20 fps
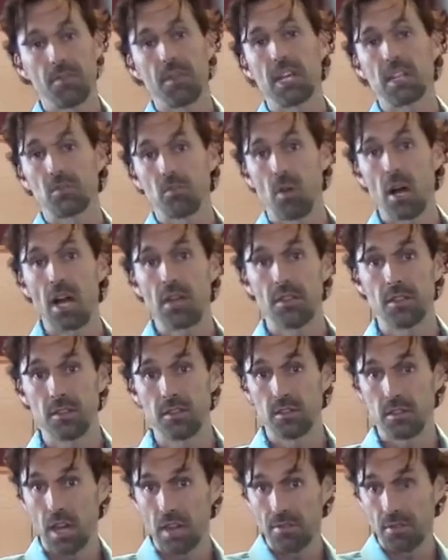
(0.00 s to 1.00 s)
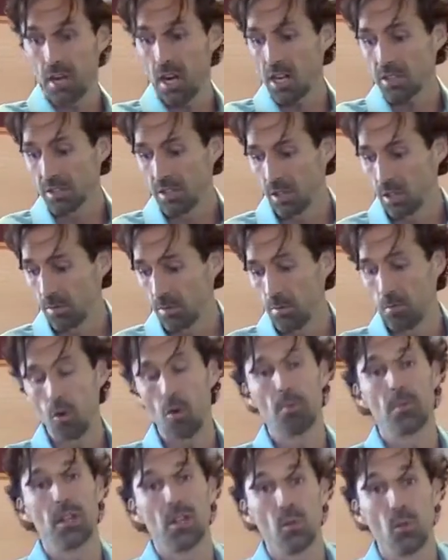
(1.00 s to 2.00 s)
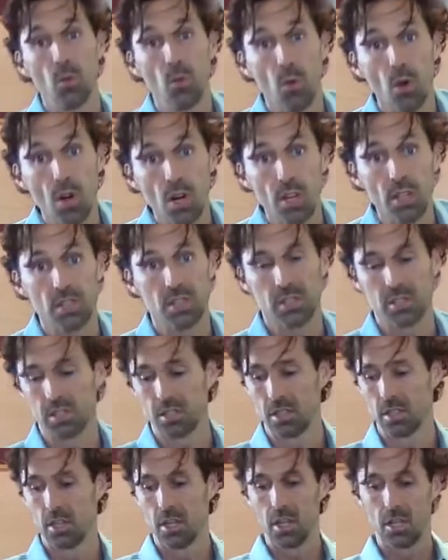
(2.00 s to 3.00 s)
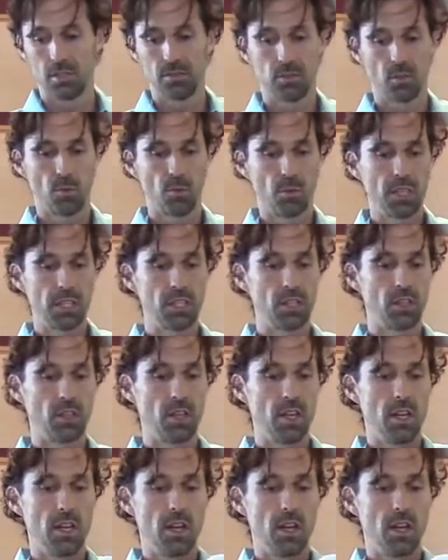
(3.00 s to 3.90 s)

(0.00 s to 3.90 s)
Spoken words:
and that's why this stuff costs a little bit more, but it works for real.